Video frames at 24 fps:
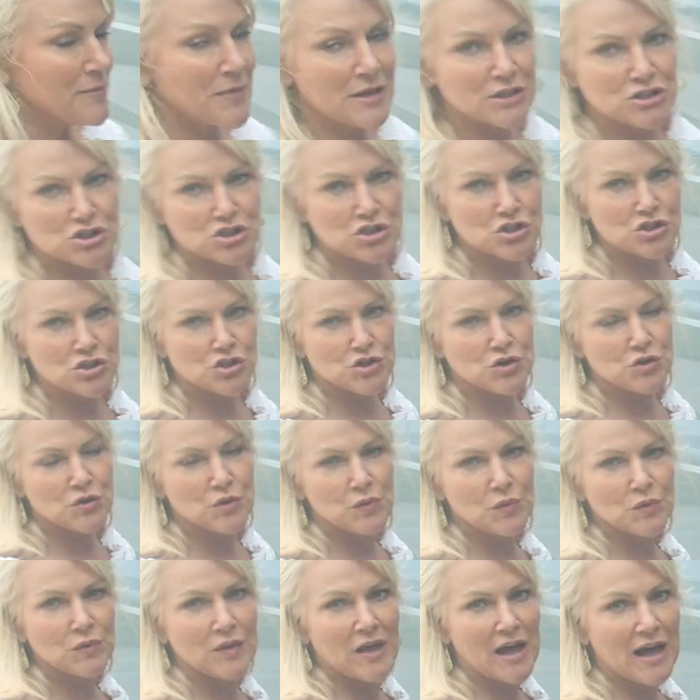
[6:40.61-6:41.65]
to mention
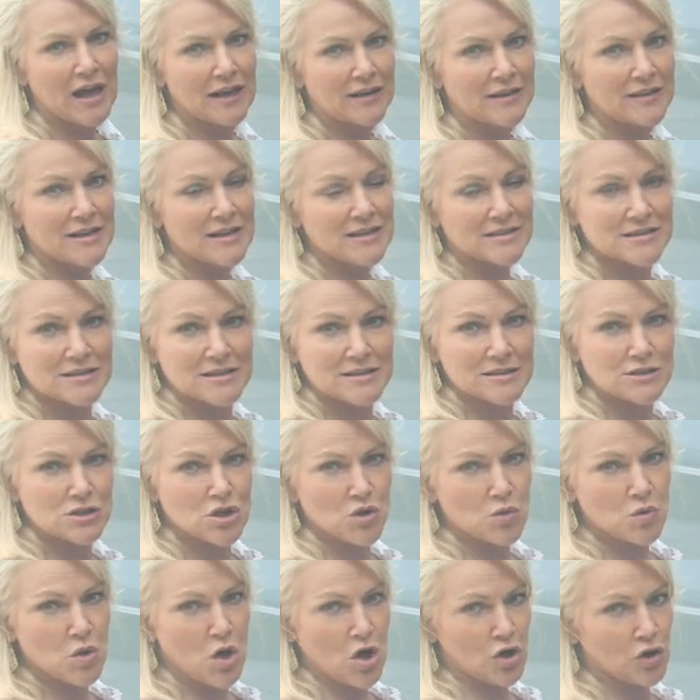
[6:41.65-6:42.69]
too that this is
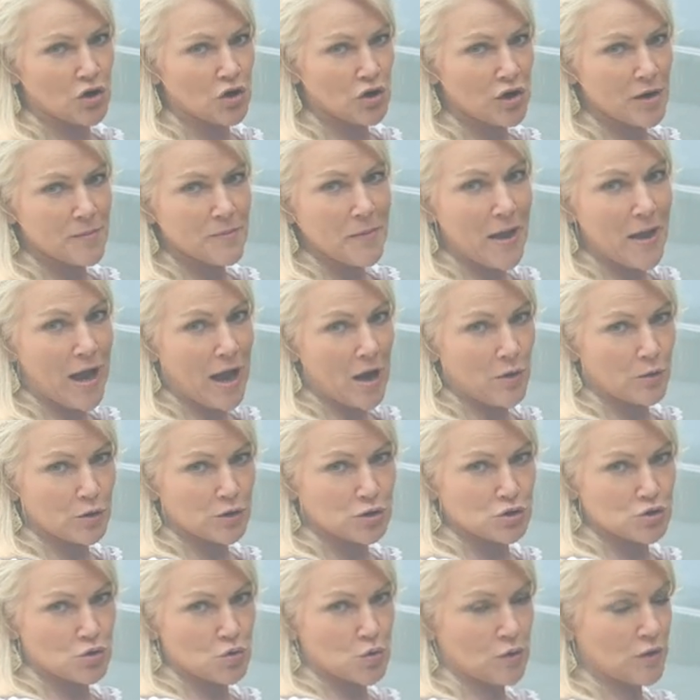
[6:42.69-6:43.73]
no longer a
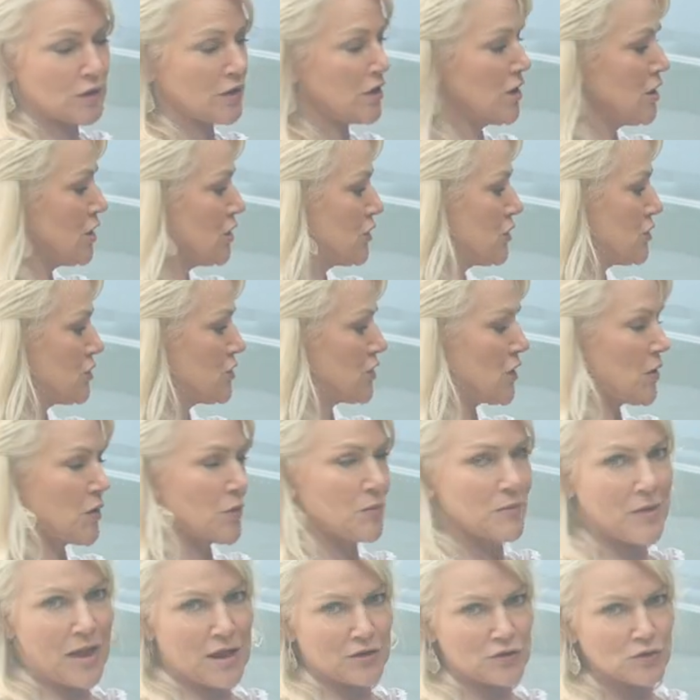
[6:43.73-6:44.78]
powered door. So
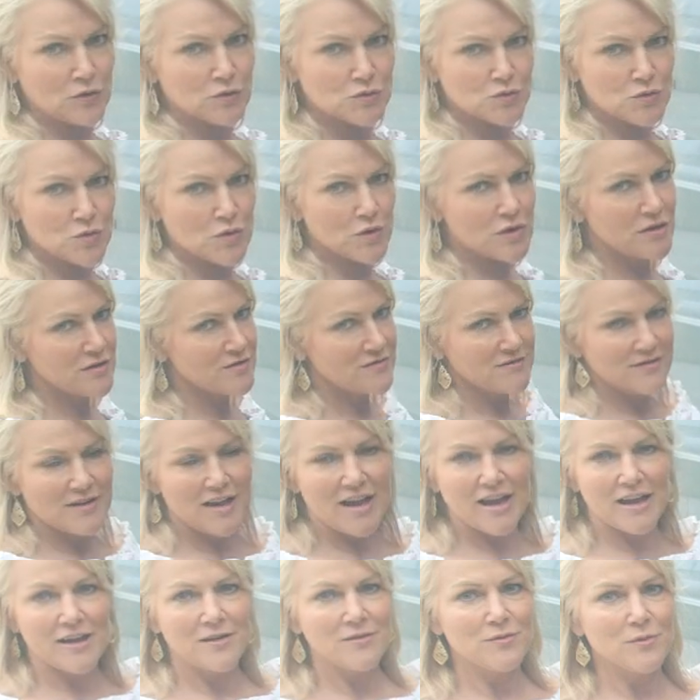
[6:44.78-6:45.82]
manual door,
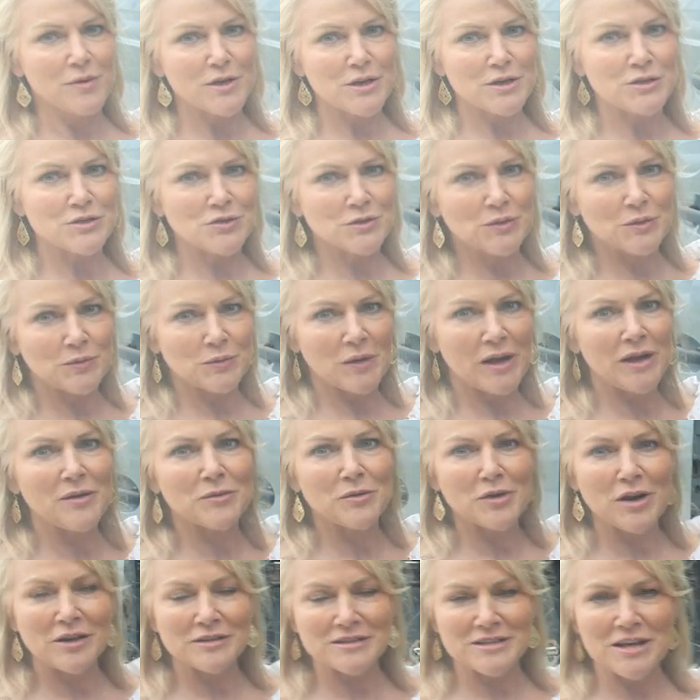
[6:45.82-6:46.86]
hey, we can do it, right?
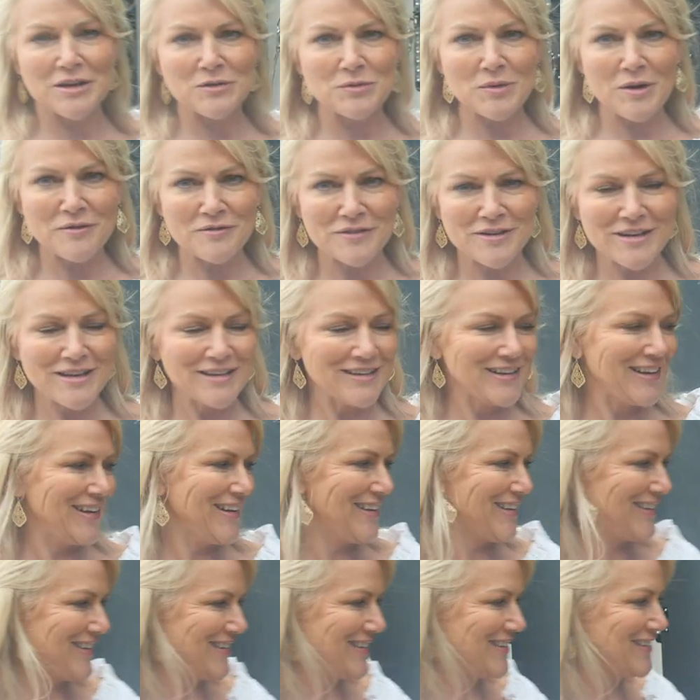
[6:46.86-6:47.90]
We're outside roughing
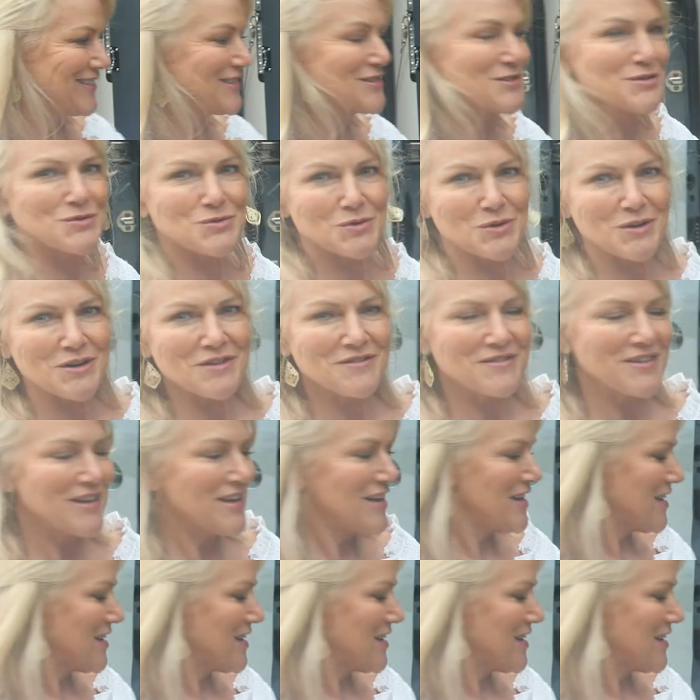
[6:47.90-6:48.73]
it, sort of.